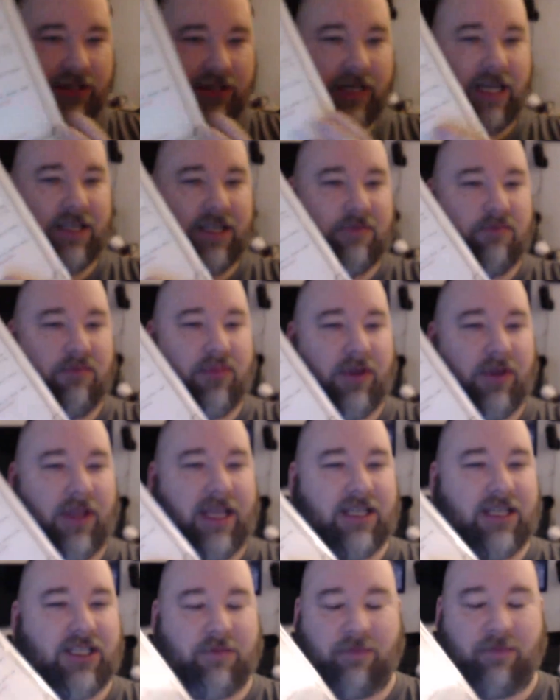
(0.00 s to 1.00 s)
There's a nice
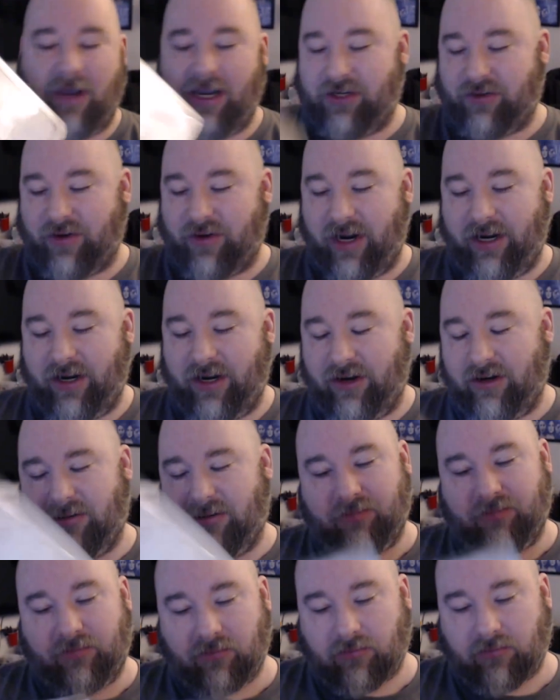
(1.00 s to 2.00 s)
blank space right
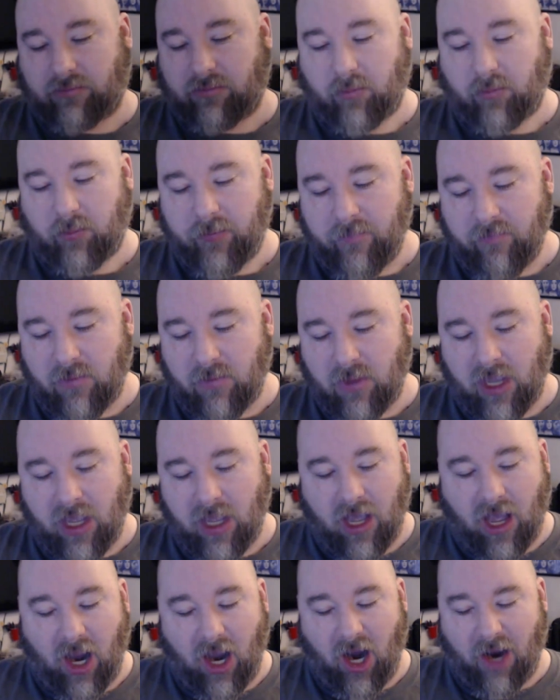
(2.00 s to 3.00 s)
here.
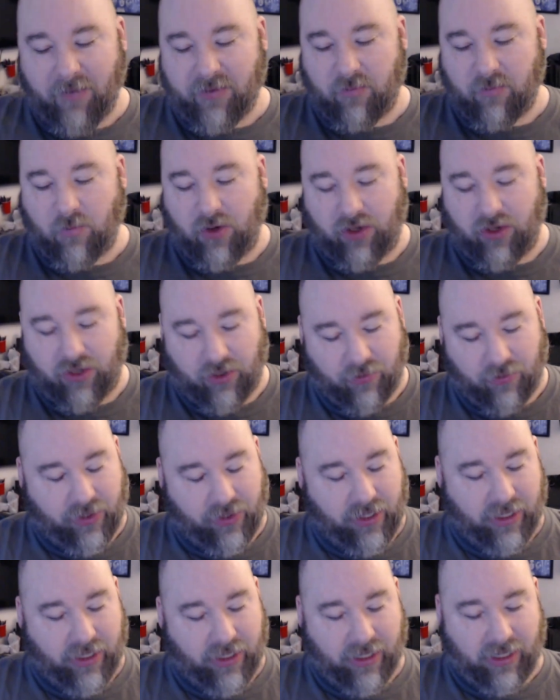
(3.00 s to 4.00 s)
I often wonder
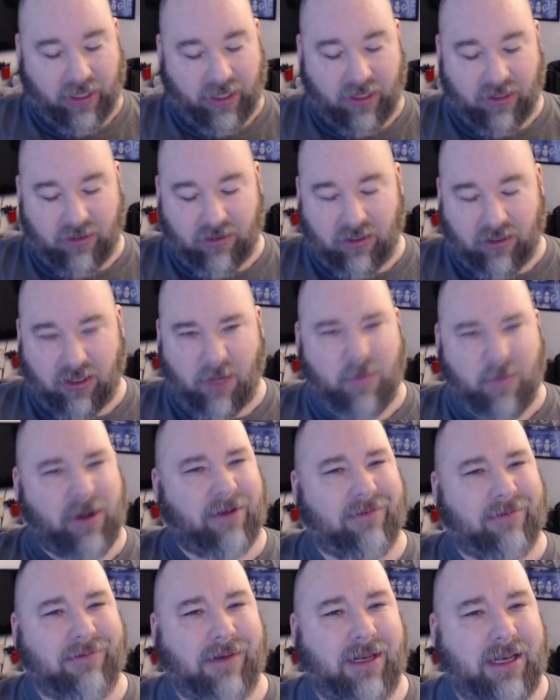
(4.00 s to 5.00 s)

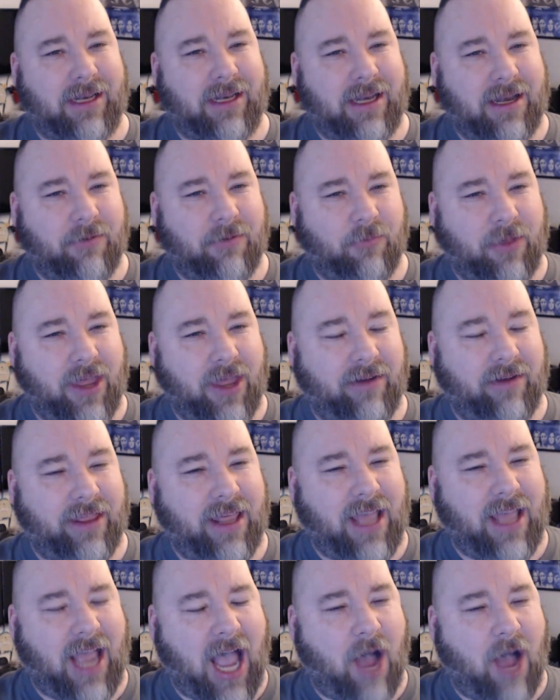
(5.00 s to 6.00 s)
with
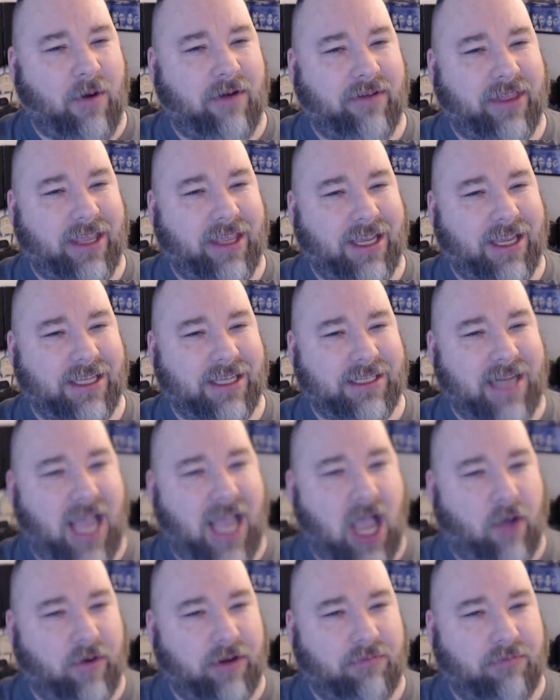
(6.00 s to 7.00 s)
everything, how everything is
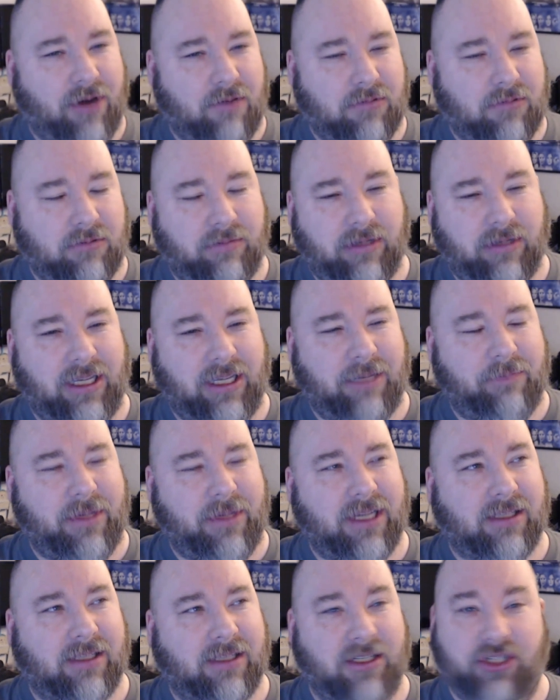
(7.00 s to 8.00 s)
now, it'd probably
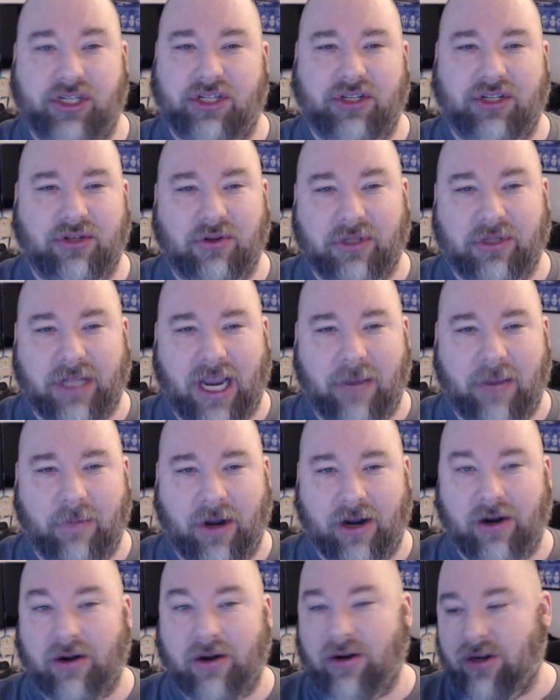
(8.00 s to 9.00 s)
be a logistical
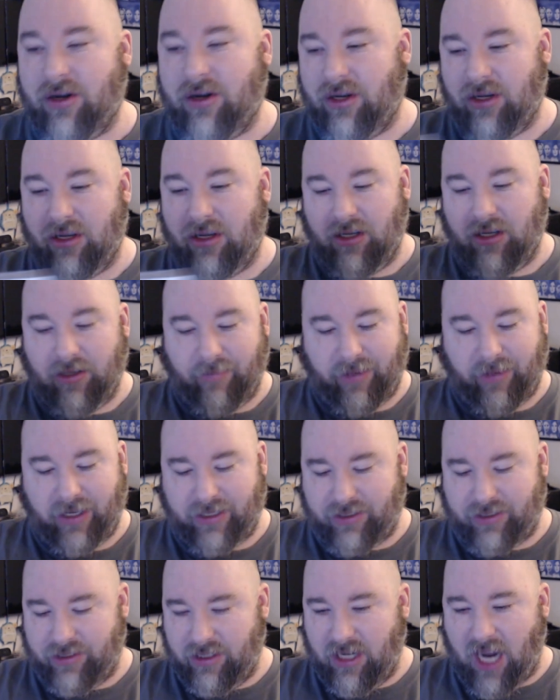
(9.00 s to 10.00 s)
nightmare.
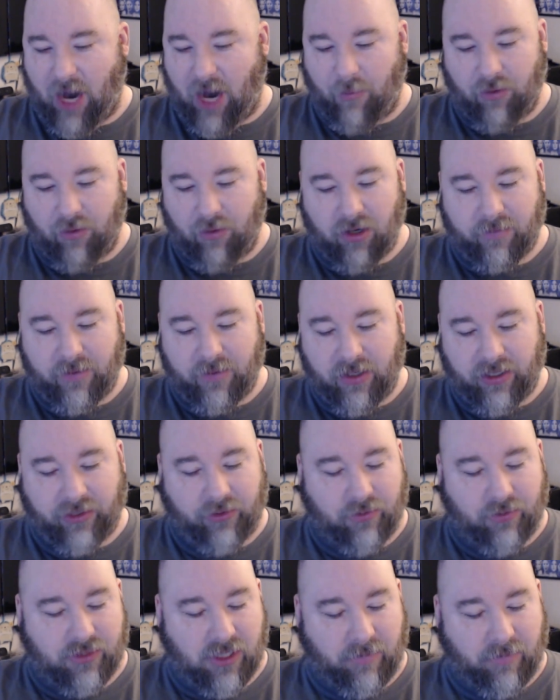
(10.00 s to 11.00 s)
But I wonder if you
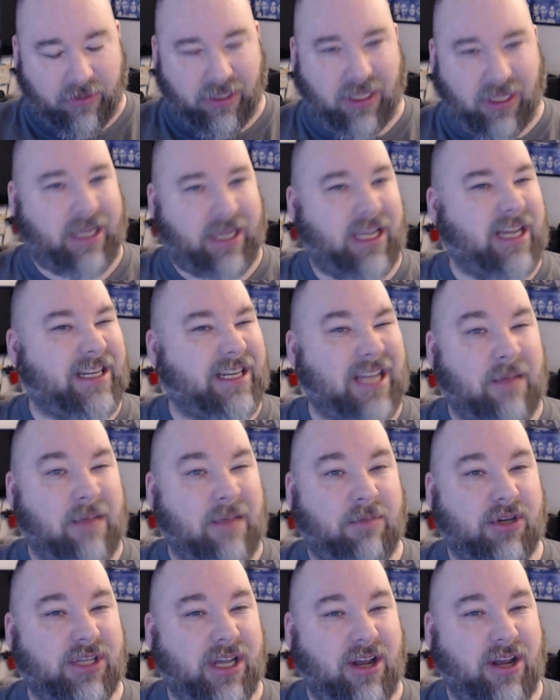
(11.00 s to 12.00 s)
could do something like get
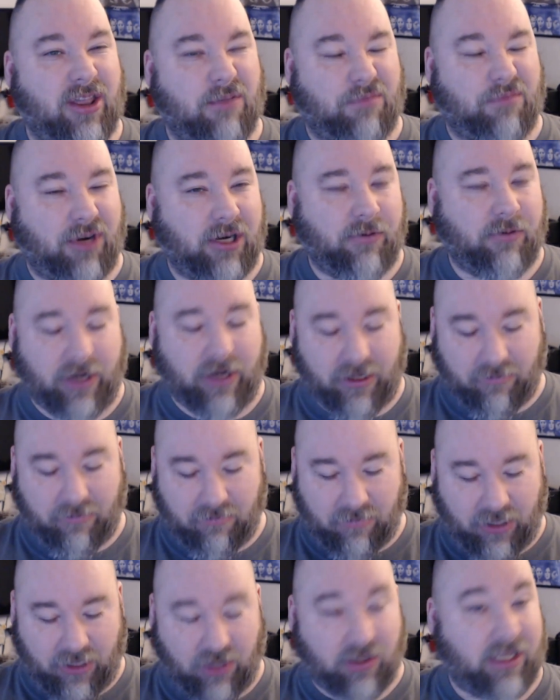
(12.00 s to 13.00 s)
10% of the print
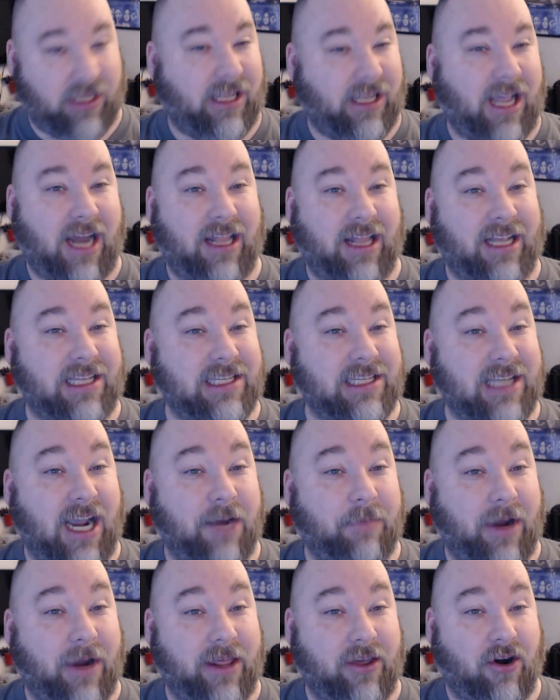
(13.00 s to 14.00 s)
run, kind of like
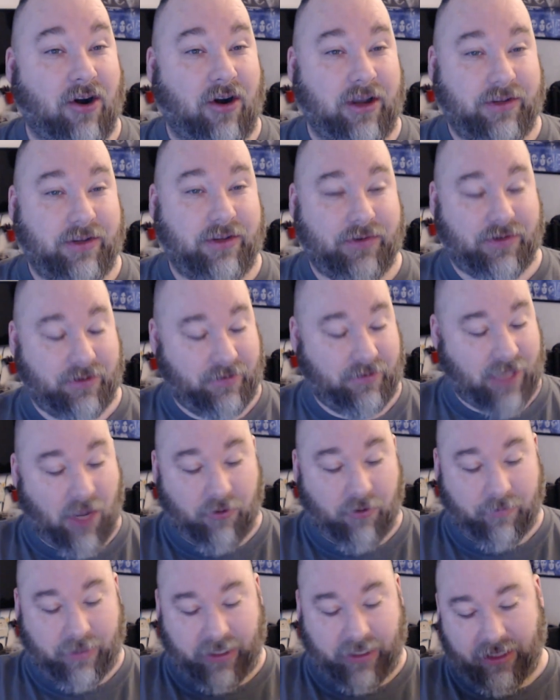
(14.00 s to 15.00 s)
signed by the artist.
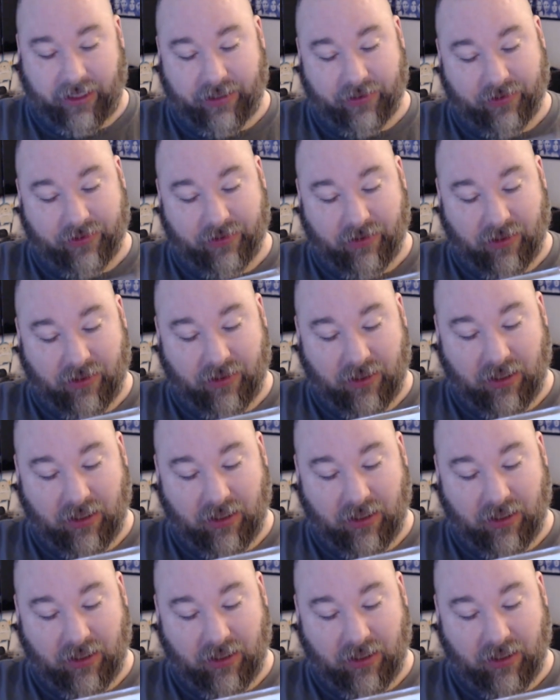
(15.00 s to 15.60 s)
That would be neat.